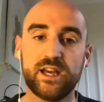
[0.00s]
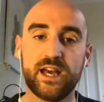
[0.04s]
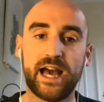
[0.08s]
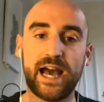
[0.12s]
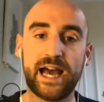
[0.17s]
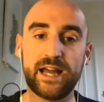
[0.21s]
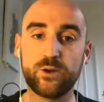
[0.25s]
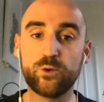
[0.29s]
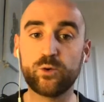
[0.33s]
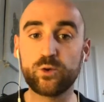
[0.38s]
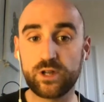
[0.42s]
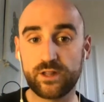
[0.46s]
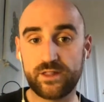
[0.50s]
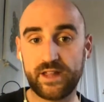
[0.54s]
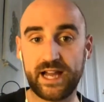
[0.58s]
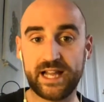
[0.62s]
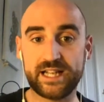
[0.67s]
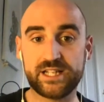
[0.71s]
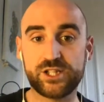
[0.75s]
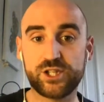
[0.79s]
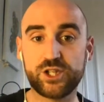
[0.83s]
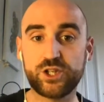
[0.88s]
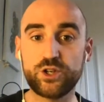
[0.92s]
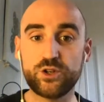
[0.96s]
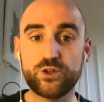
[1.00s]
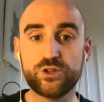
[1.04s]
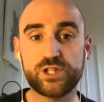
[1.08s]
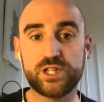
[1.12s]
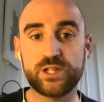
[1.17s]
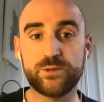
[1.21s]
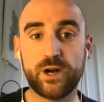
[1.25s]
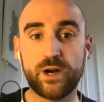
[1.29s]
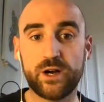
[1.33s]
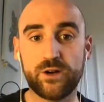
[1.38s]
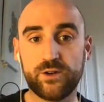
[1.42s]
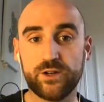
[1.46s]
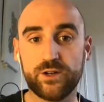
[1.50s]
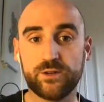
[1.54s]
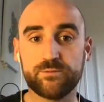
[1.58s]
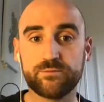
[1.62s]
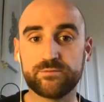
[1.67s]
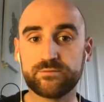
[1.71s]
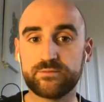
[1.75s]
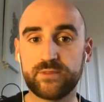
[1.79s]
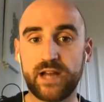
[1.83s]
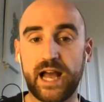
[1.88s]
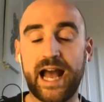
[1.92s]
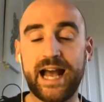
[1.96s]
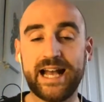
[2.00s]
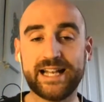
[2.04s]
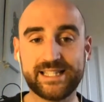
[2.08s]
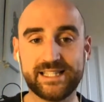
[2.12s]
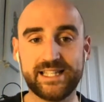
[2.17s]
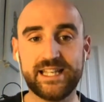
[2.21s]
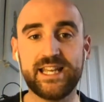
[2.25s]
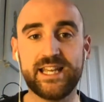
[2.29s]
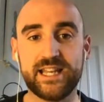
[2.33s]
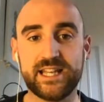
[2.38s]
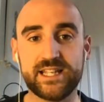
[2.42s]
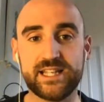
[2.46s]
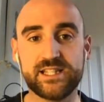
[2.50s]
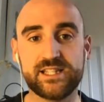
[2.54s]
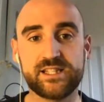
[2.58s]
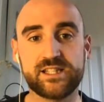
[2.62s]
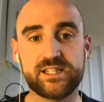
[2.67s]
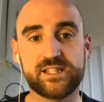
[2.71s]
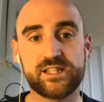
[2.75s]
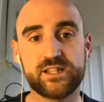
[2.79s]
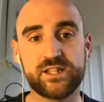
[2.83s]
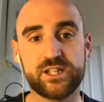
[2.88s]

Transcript: And all of that is hugely welcome, as is